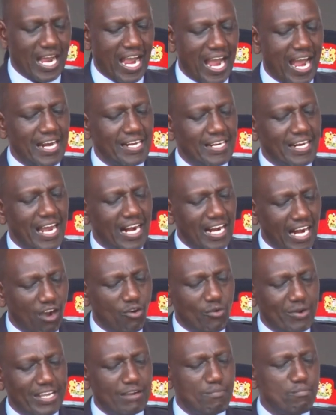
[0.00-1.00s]
and
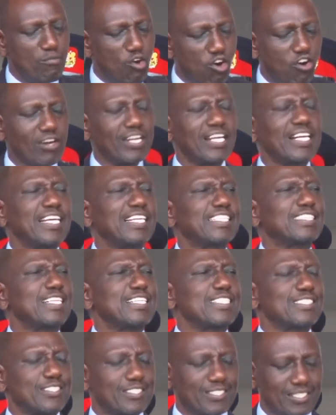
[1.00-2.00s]
allowing more
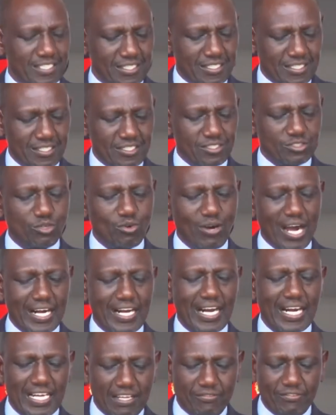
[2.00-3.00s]
creators to
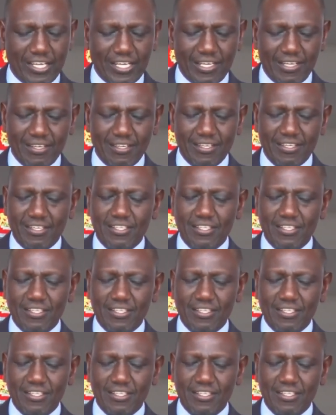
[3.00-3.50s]
earn a living